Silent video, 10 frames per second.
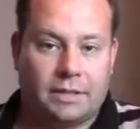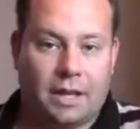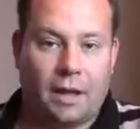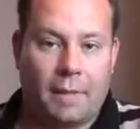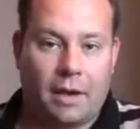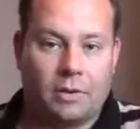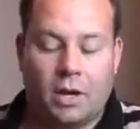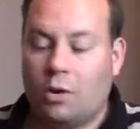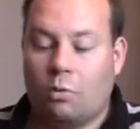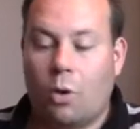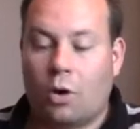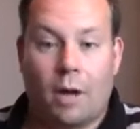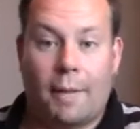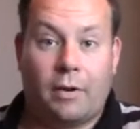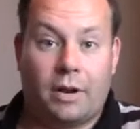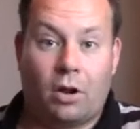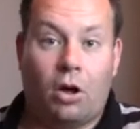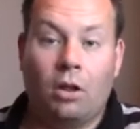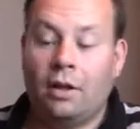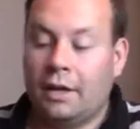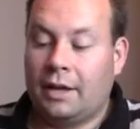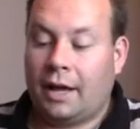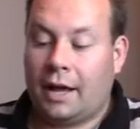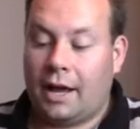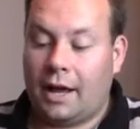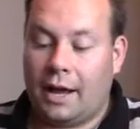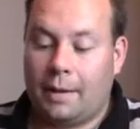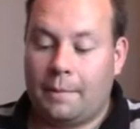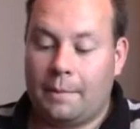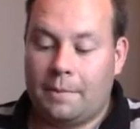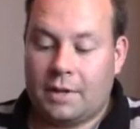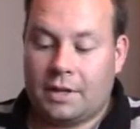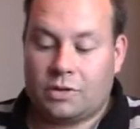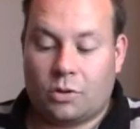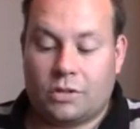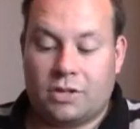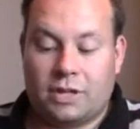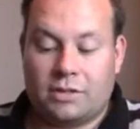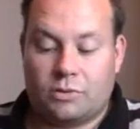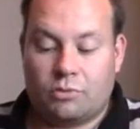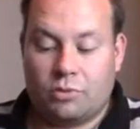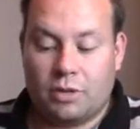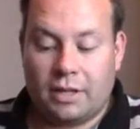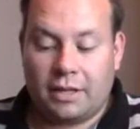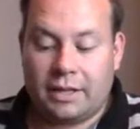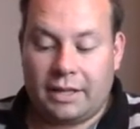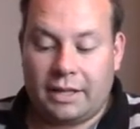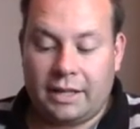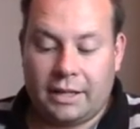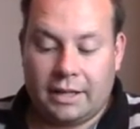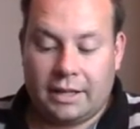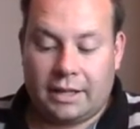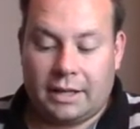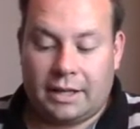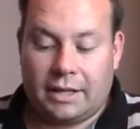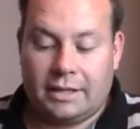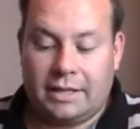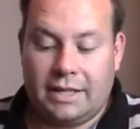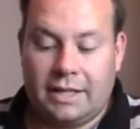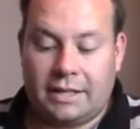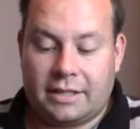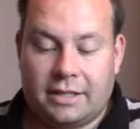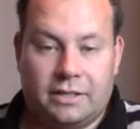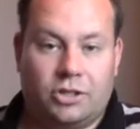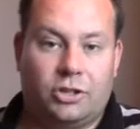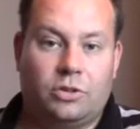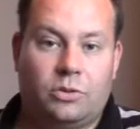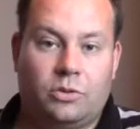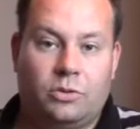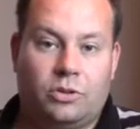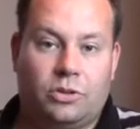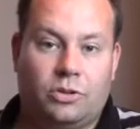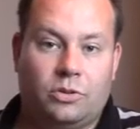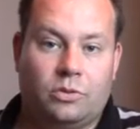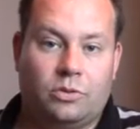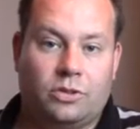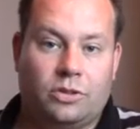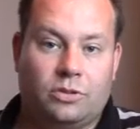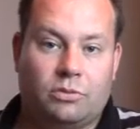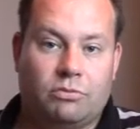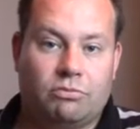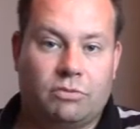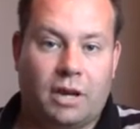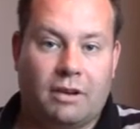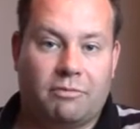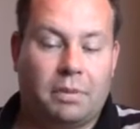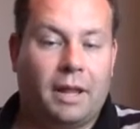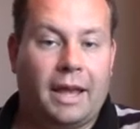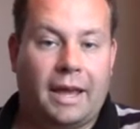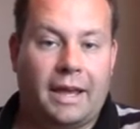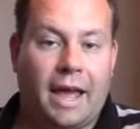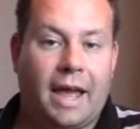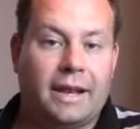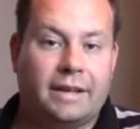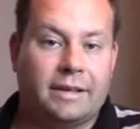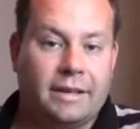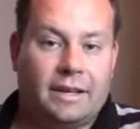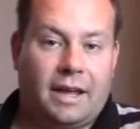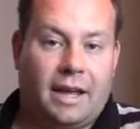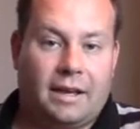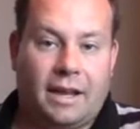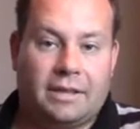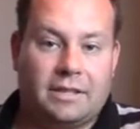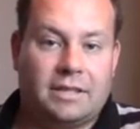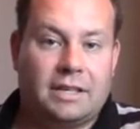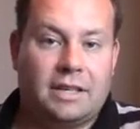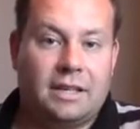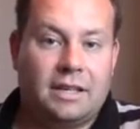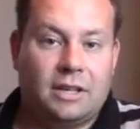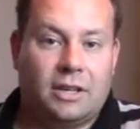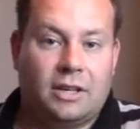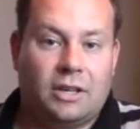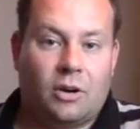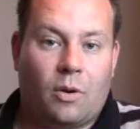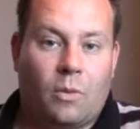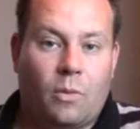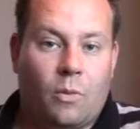to come out won't come out at all. So it's really neat to kind of play again and see, you know,